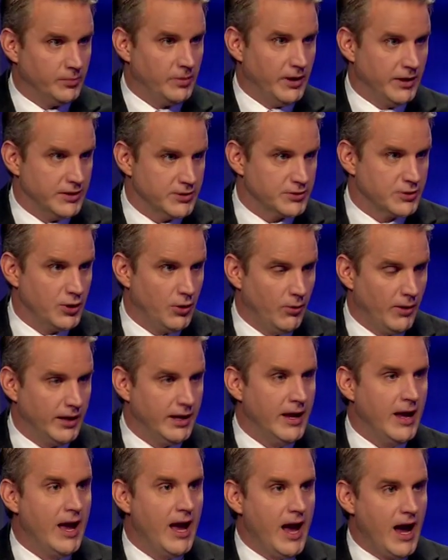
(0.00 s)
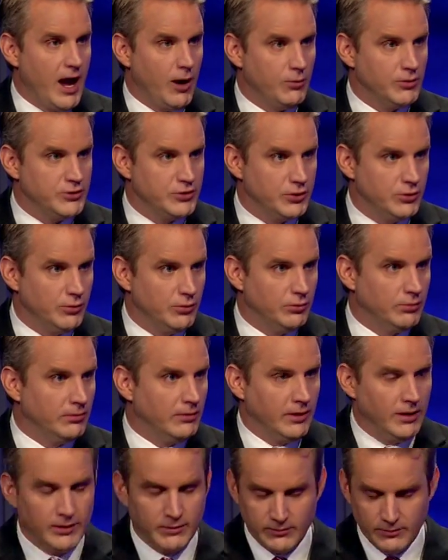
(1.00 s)
money is going. How would you
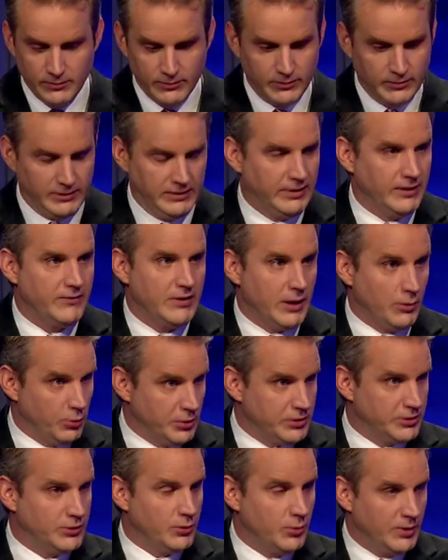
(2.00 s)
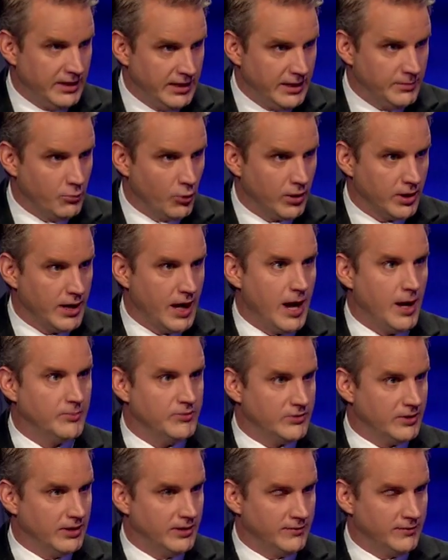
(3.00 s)
divvy it? Do we need more cops? And